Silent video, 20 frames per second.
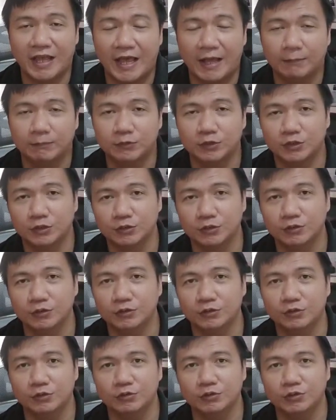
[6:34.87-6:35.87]
you have to
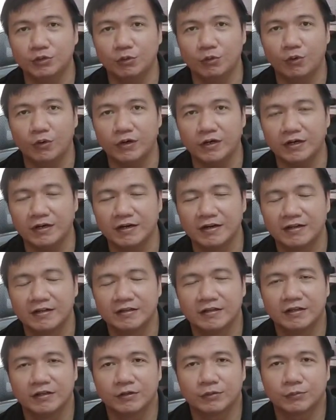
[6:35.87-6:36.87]
do your
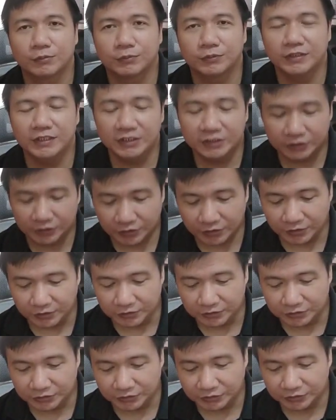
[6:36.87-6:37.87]

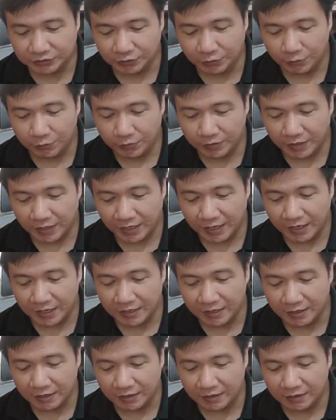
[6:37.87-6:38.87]
research,
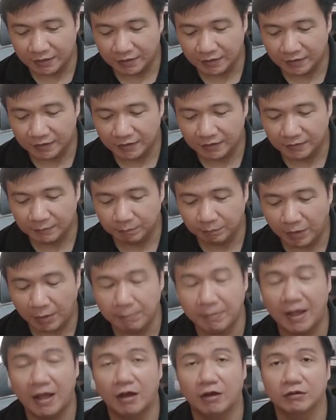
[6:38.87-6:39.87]
okay,
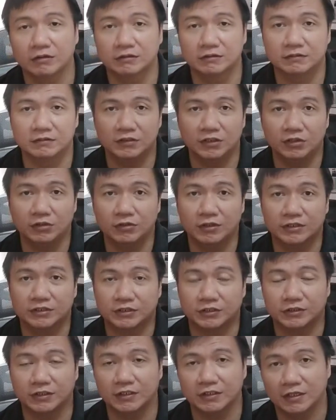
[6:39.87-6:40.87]
about, you know, a
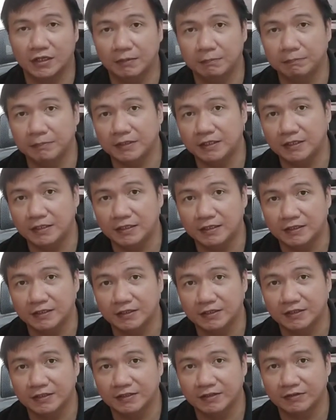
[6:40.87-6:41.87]
certain company,
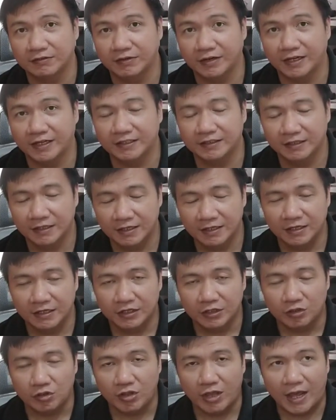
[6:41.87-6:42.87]
right?
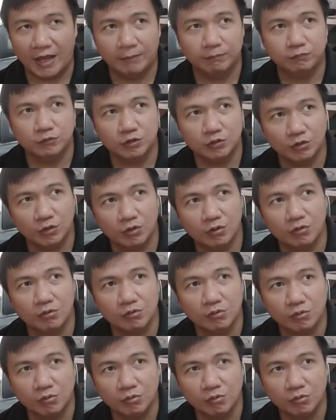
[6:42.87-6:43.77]
You have to know